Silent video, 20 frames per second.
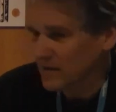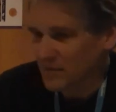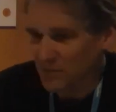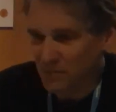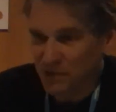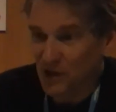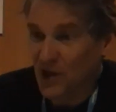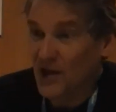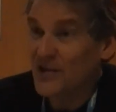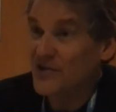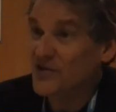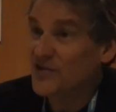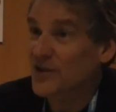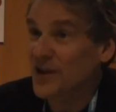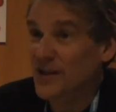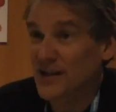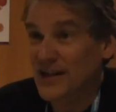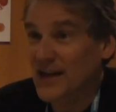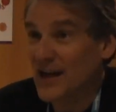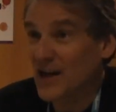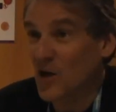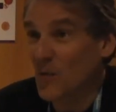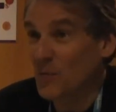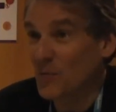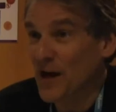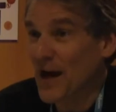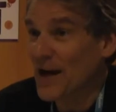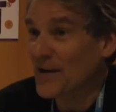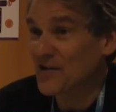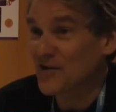Blindsight and
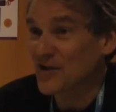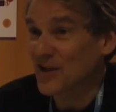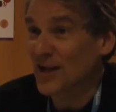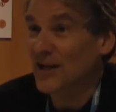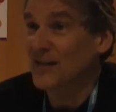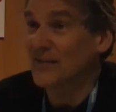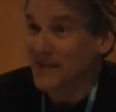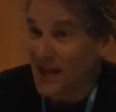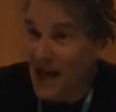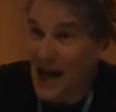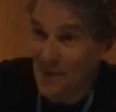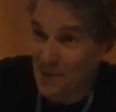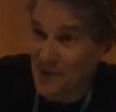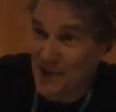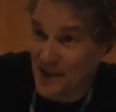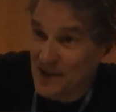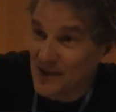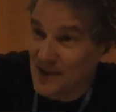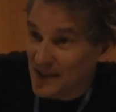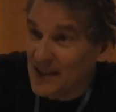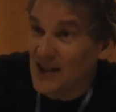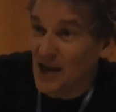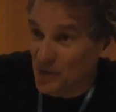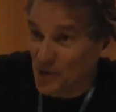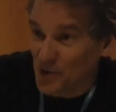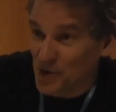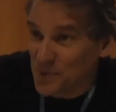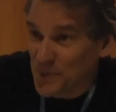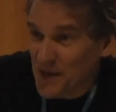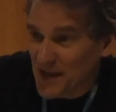echopraxia happen in
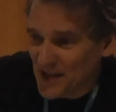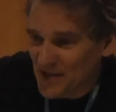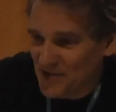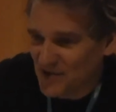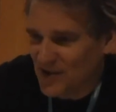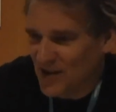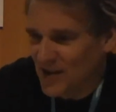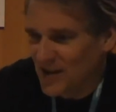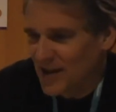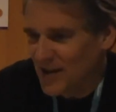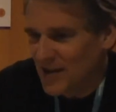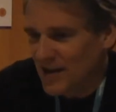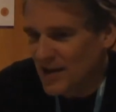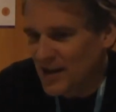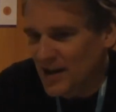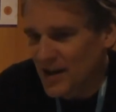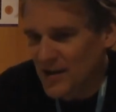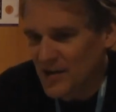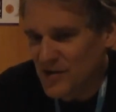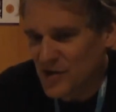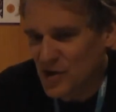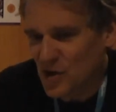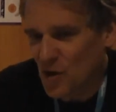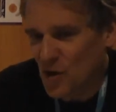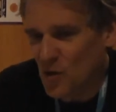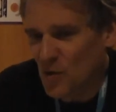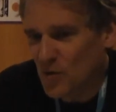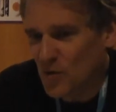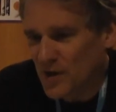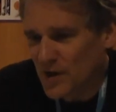outer space.
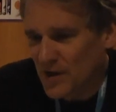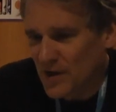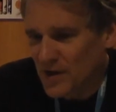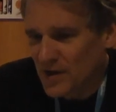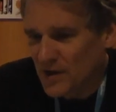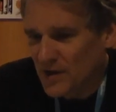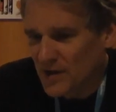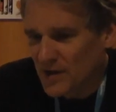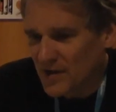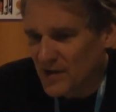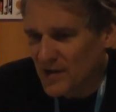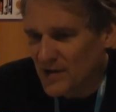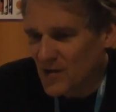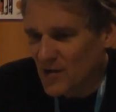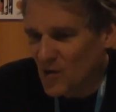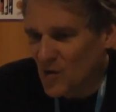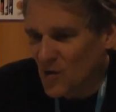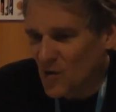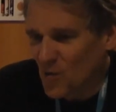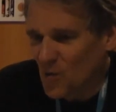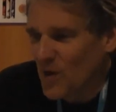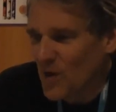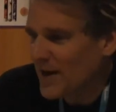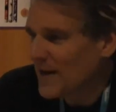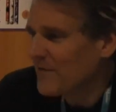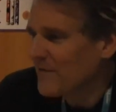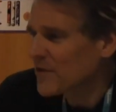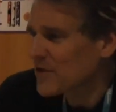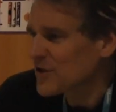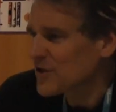So
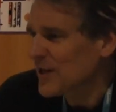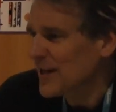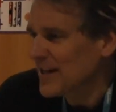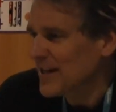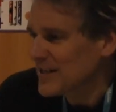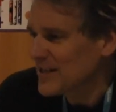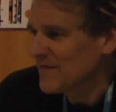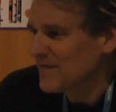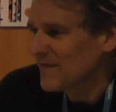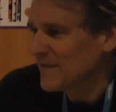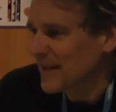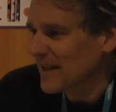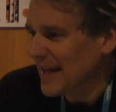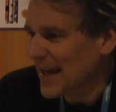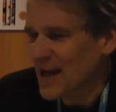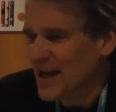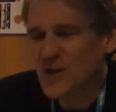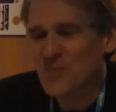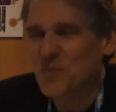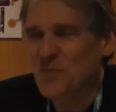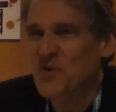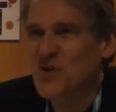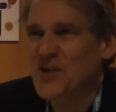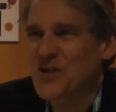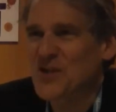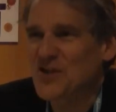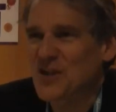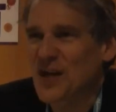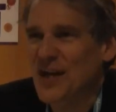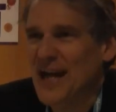whatever scientific
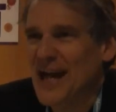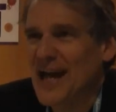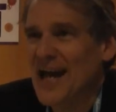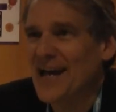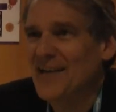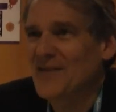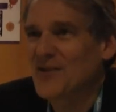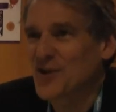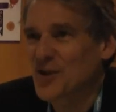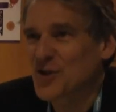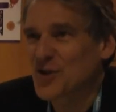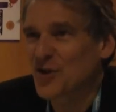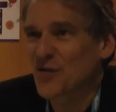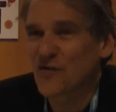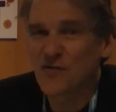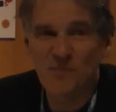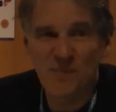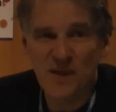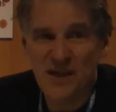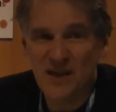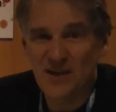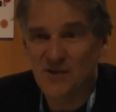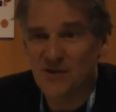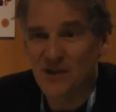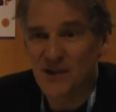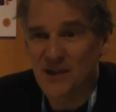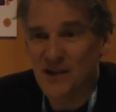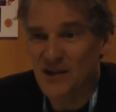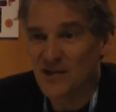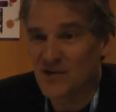expertise I had that served me
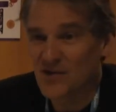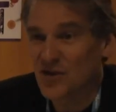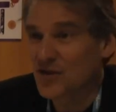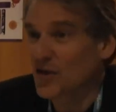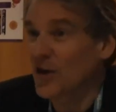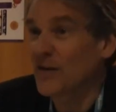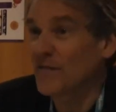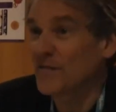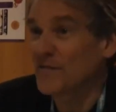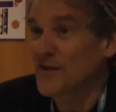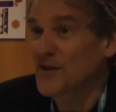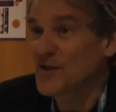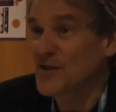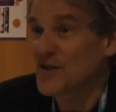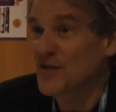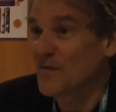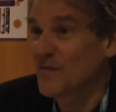in starfish